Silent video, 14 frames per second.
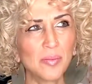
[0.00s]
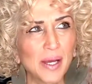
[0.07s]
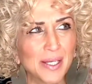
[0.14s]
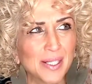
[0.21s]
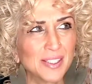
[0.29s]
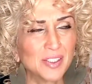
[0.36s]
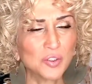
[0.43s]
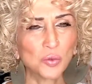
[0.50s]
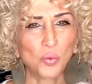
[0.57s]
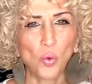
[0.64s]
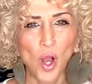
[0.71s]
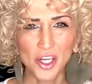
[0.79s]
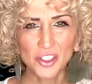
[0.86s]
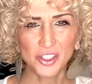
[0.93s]
and I need to
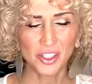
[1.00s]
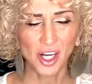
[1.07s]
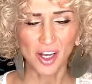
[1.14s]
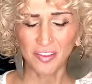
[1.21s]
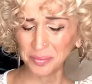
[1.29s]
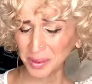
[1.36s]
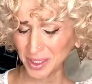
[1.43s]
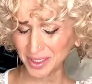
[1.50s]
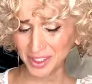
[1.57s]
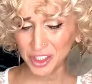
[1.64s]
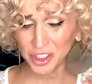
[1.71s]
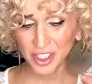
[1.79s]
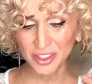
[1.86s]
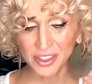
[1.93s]
wash it off because it
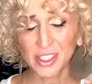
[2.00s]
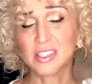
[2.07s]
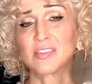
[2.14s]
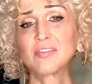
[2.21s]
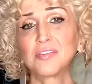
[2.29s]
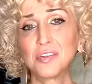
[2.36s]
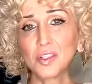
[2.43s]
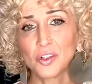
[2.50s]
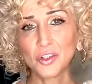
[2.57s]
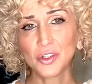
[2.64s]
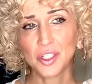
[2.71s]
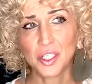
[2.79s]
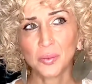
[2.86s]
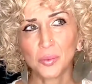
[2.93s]
just doesn't feel good
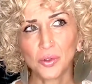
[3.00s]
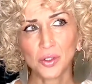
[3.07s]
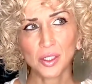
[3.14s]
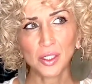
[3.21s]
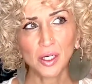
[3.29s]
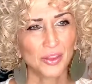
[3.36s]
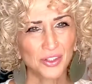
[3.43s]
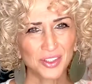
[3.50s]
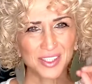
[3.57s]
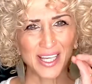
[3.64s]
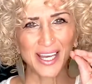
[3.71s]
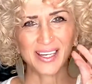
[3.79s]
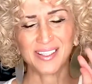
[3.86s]
anymore. There's that